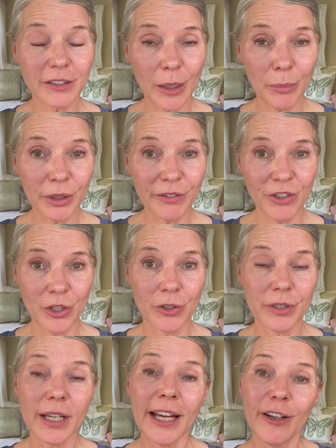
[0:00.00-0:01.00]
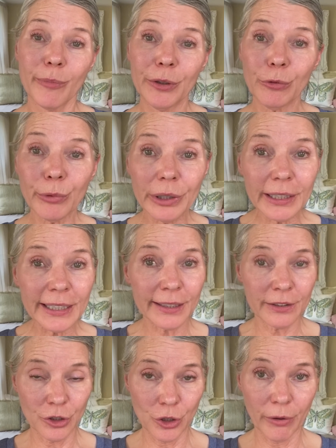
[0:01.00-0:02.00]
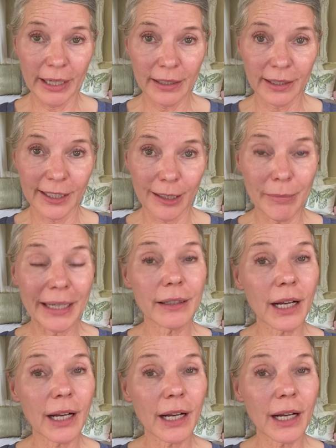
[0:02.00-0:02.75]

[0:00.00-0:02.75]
couple of years, I have been really enjoying getting my